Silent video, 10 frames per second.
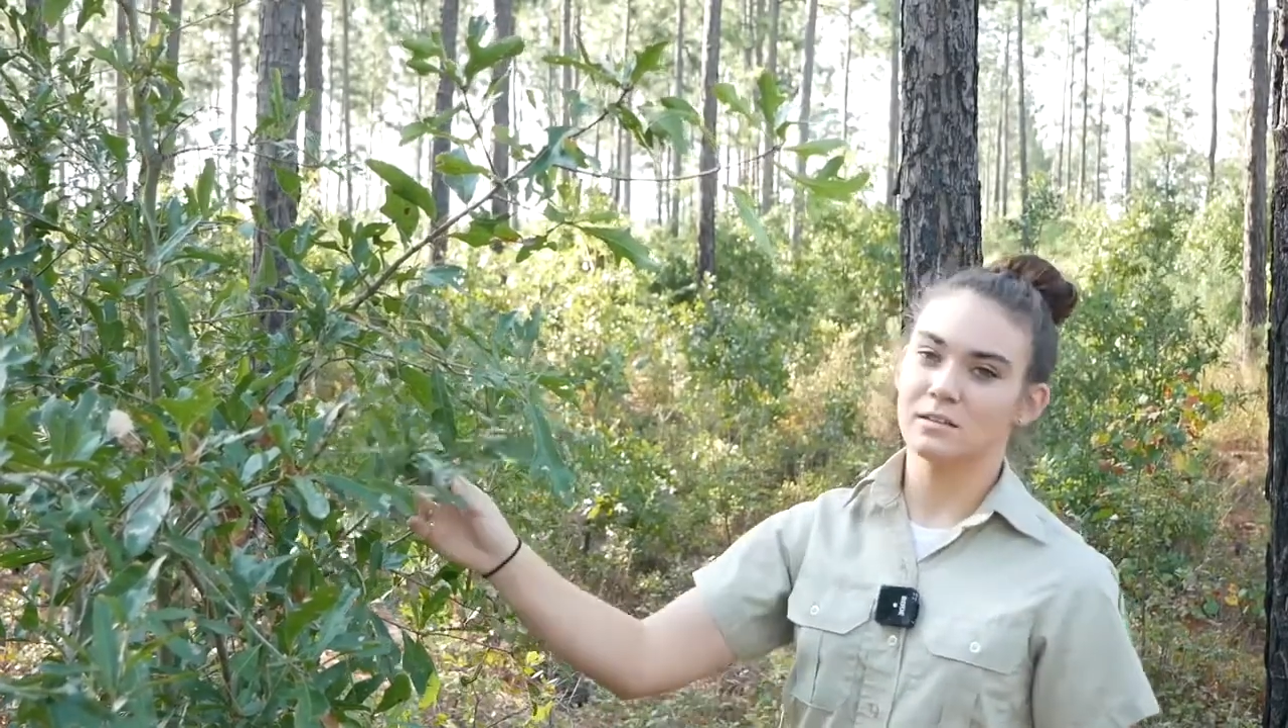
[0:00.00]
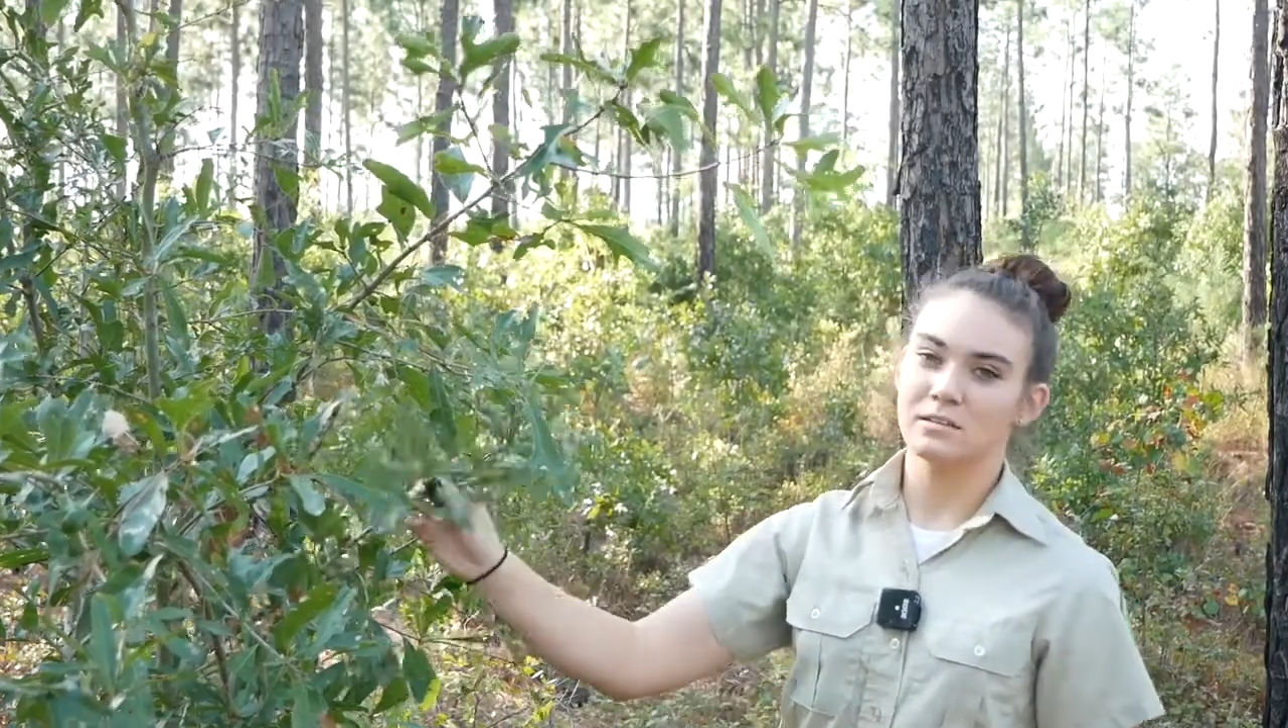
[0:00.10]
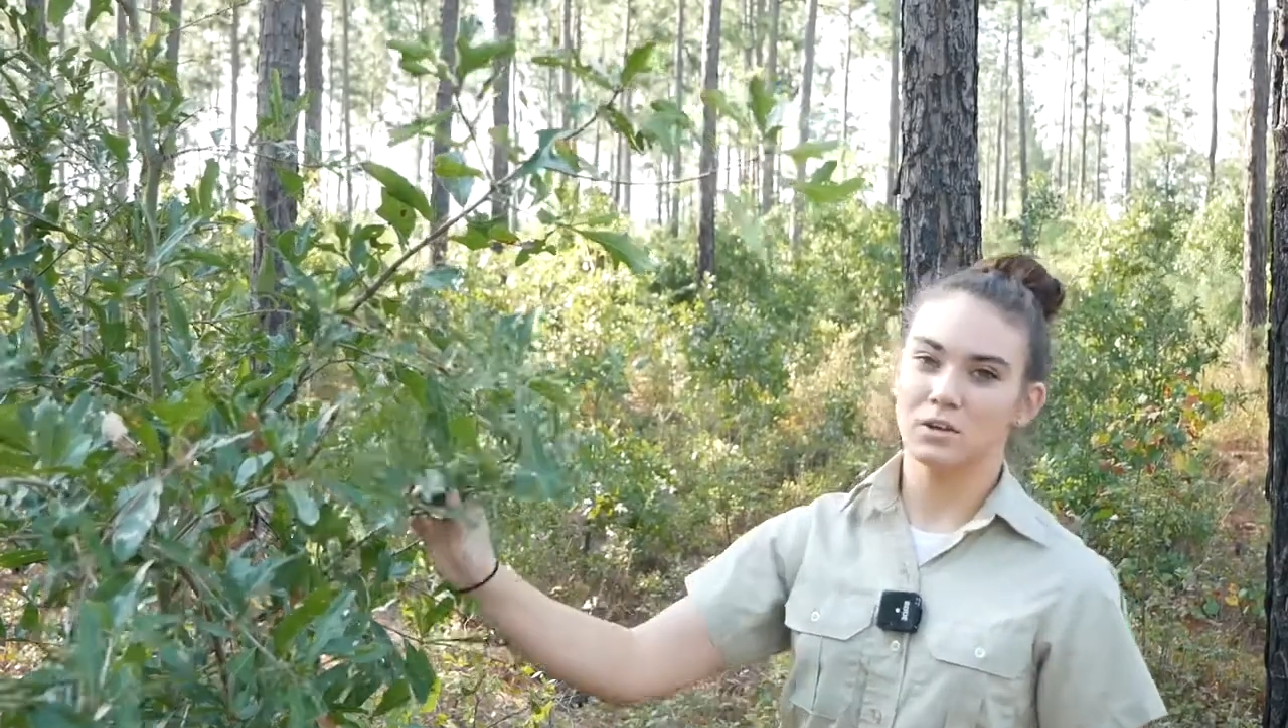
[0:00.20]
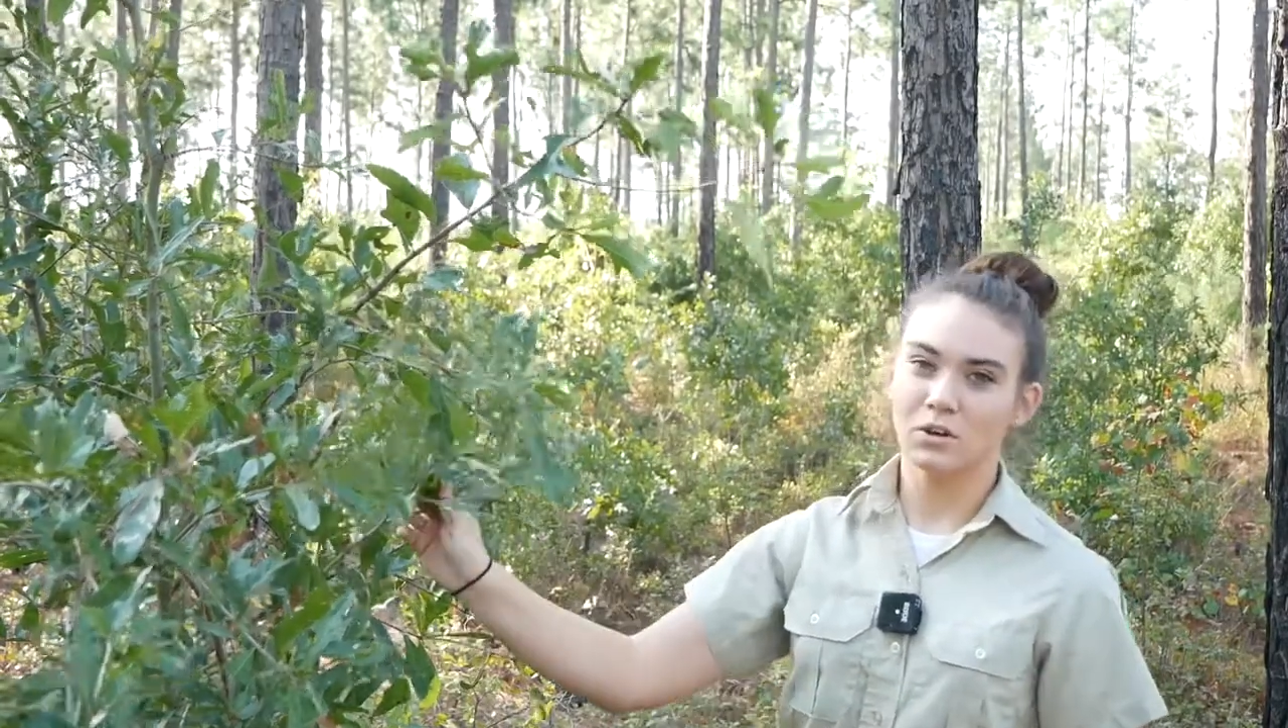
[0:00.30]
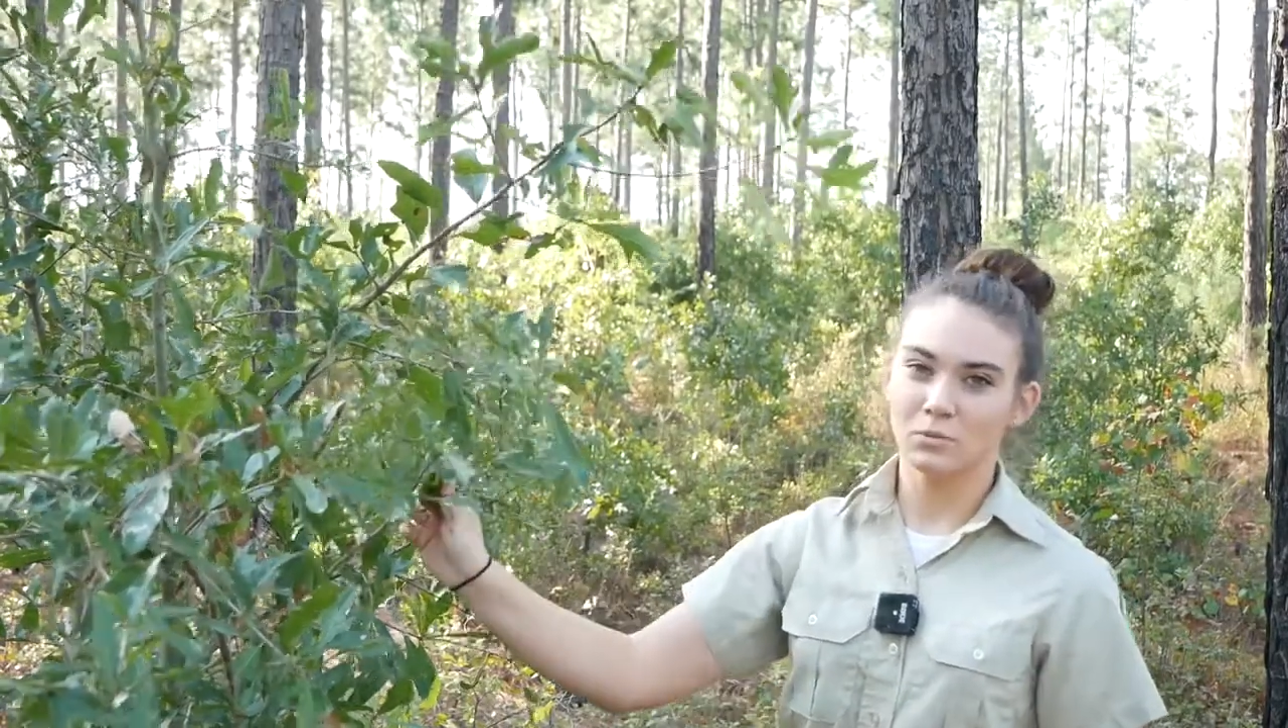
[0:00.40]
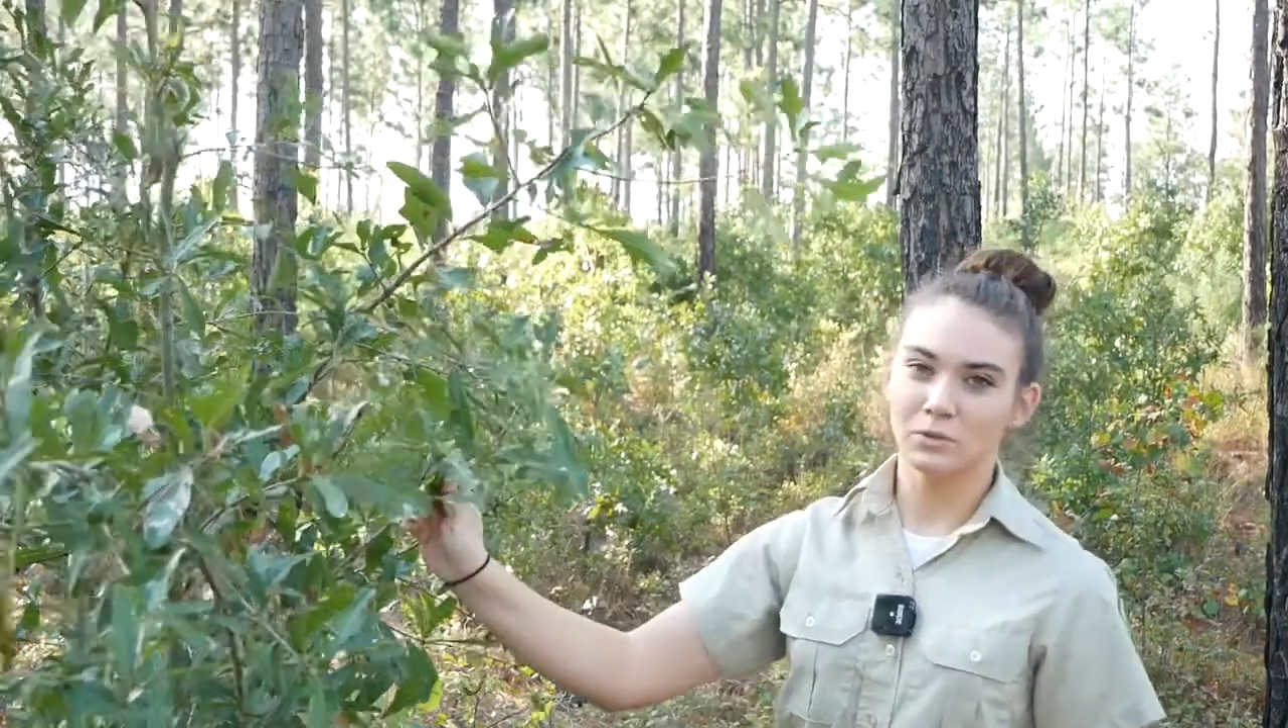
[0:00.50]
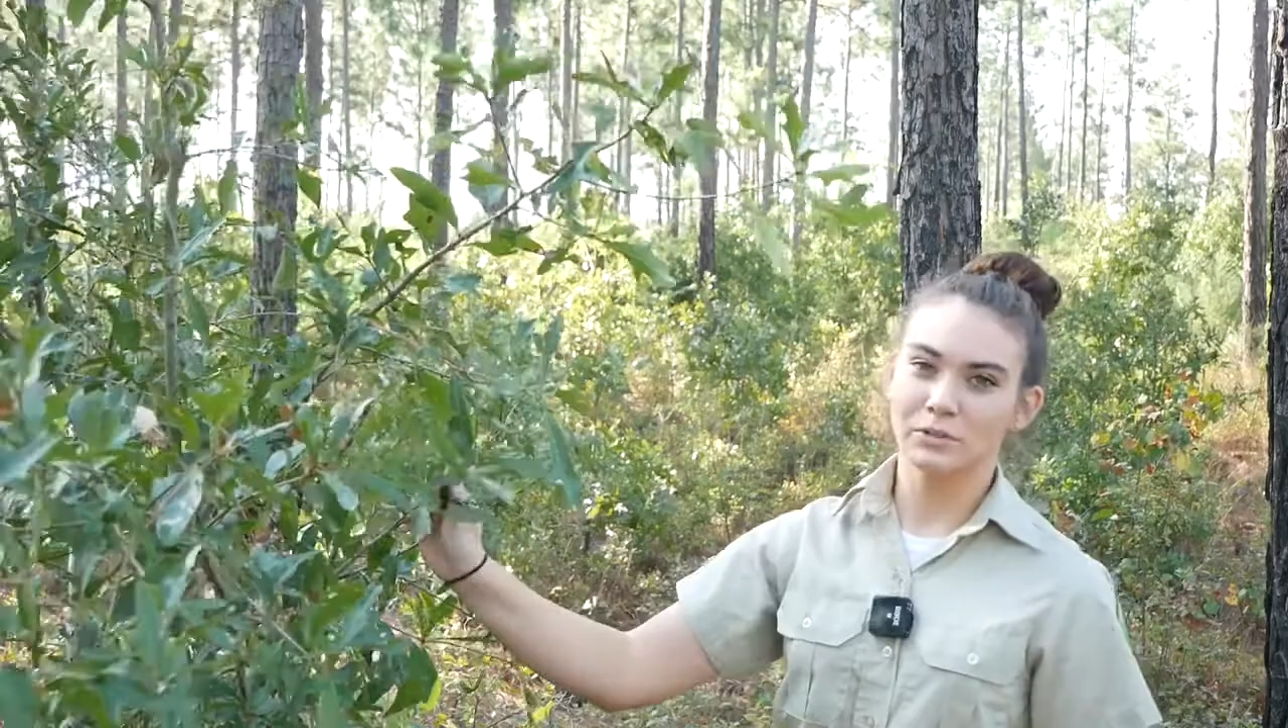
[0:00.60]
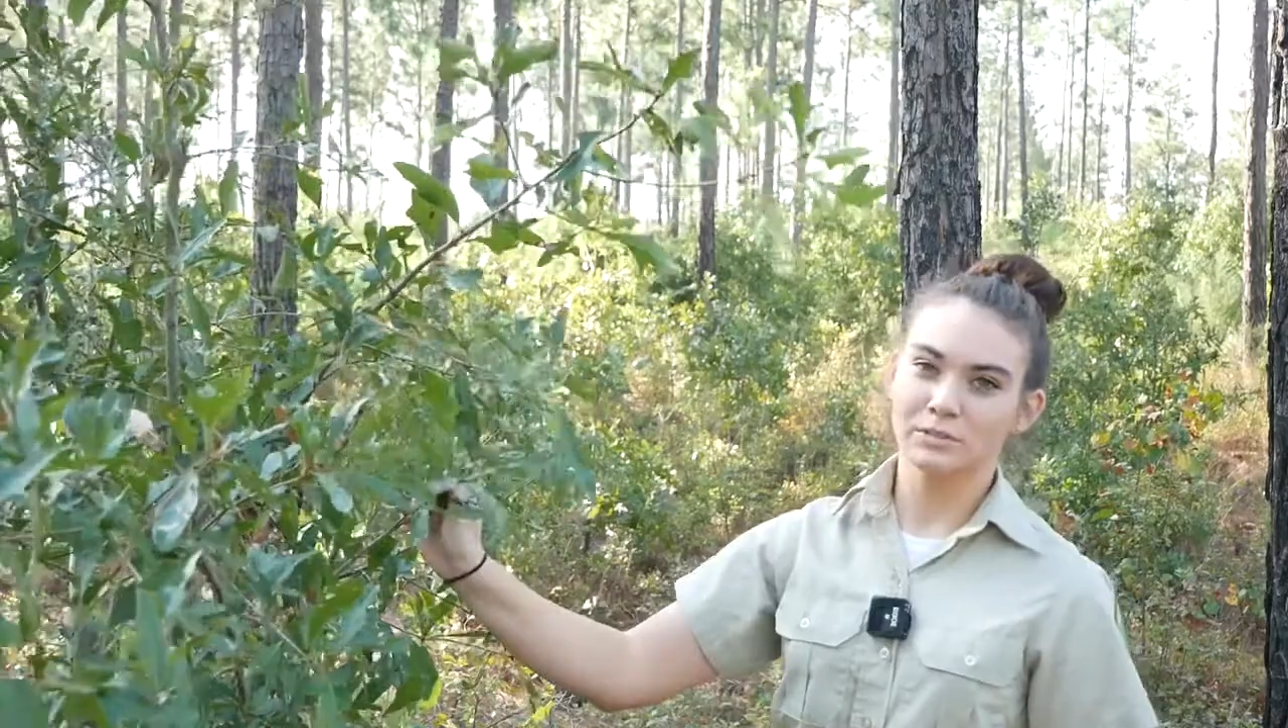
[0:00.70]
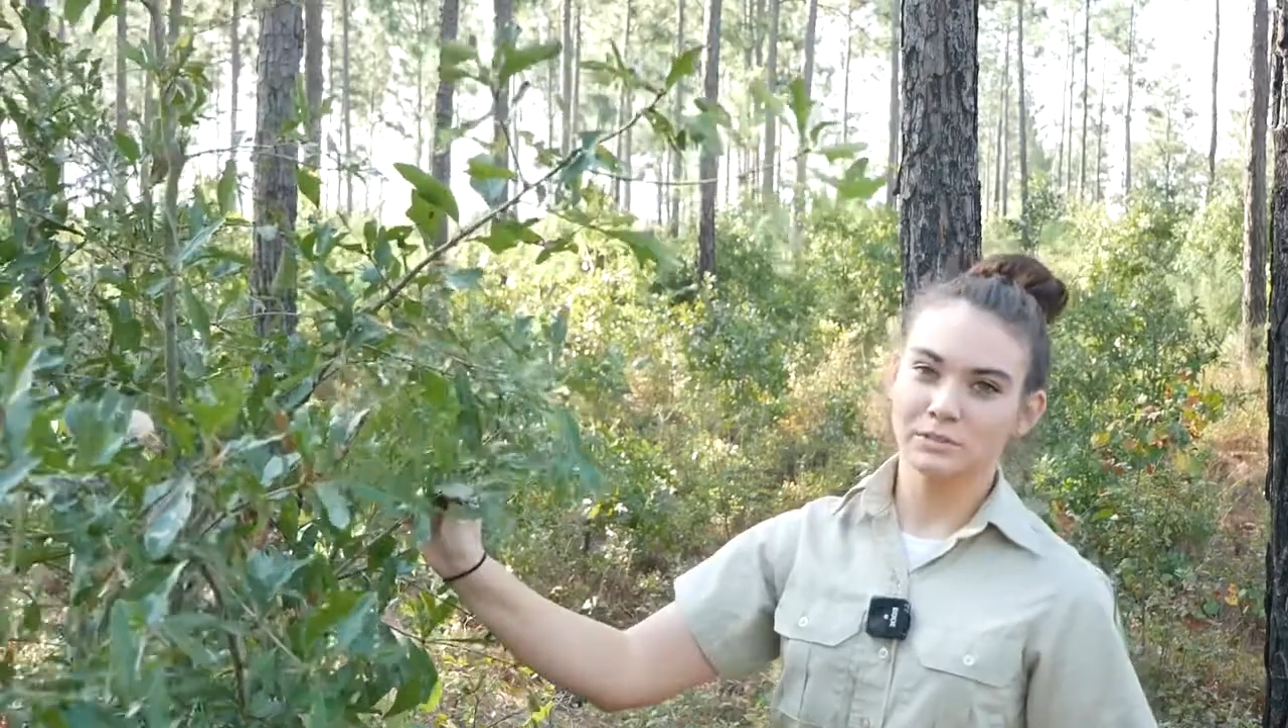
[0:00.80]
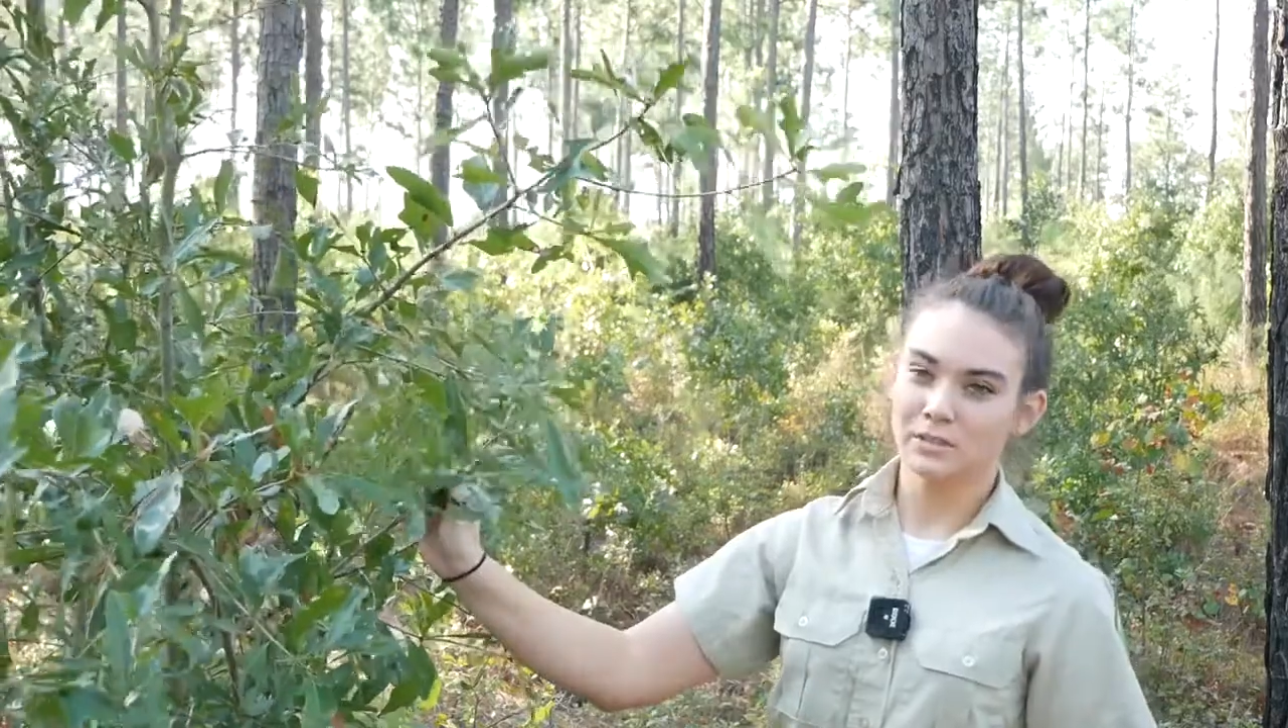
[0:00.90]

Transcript: of this hardwood